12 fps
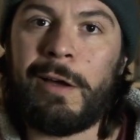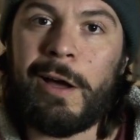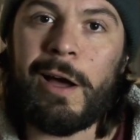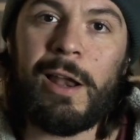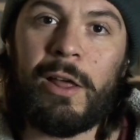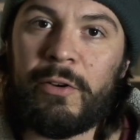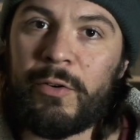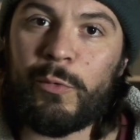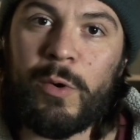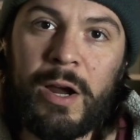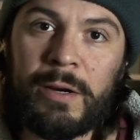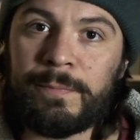hello
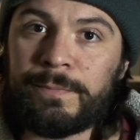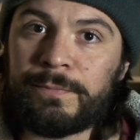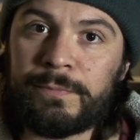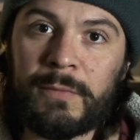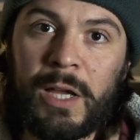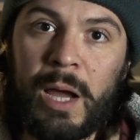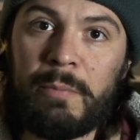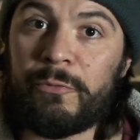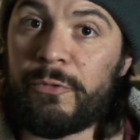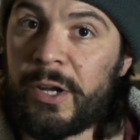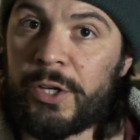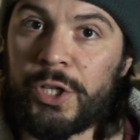everyone, I'm
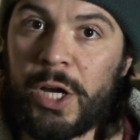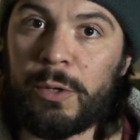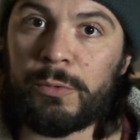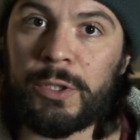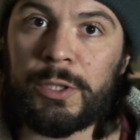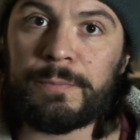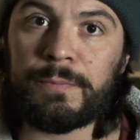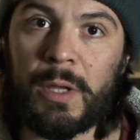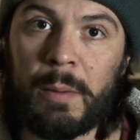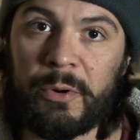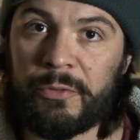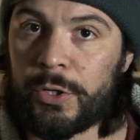Frank Schauter,
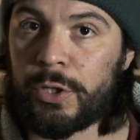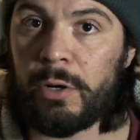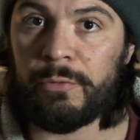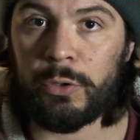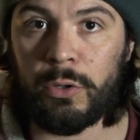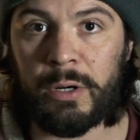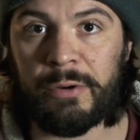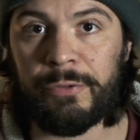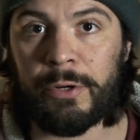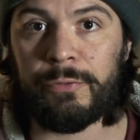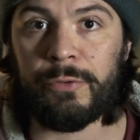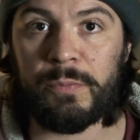a professional
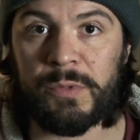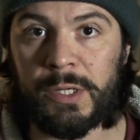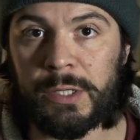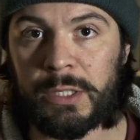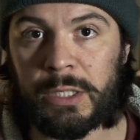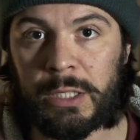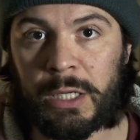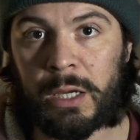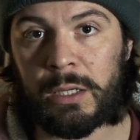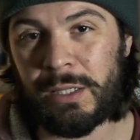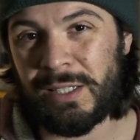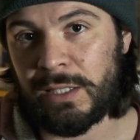photographer from
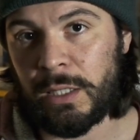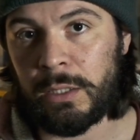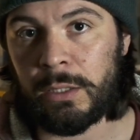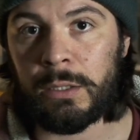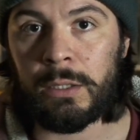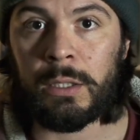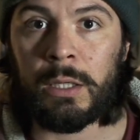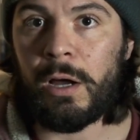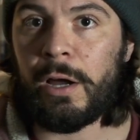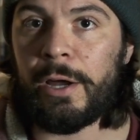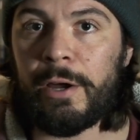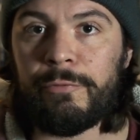Sardinia, Italy.
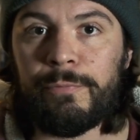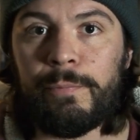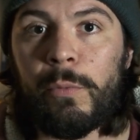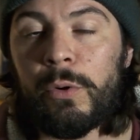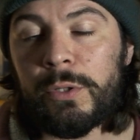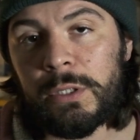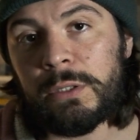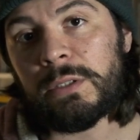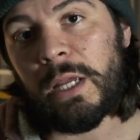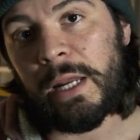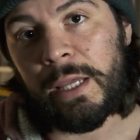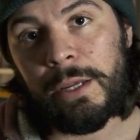I have more than
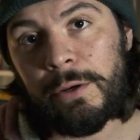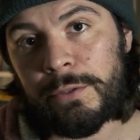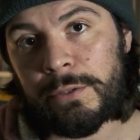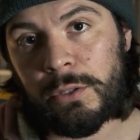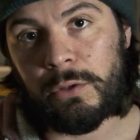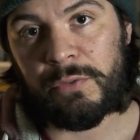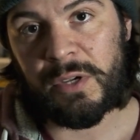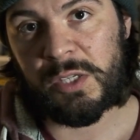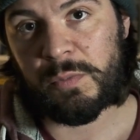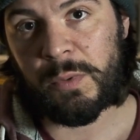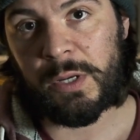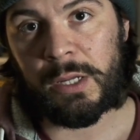10 years of
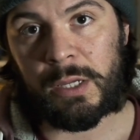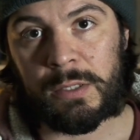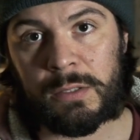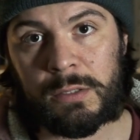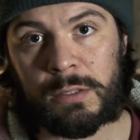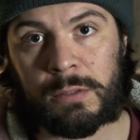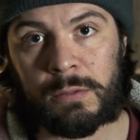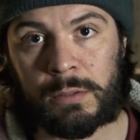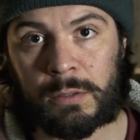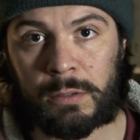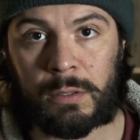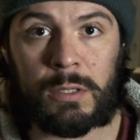experience
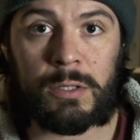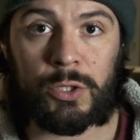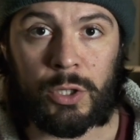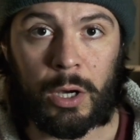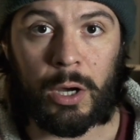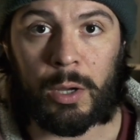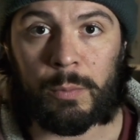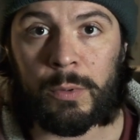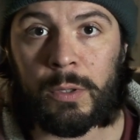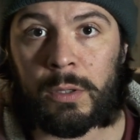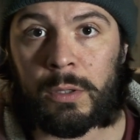in this job,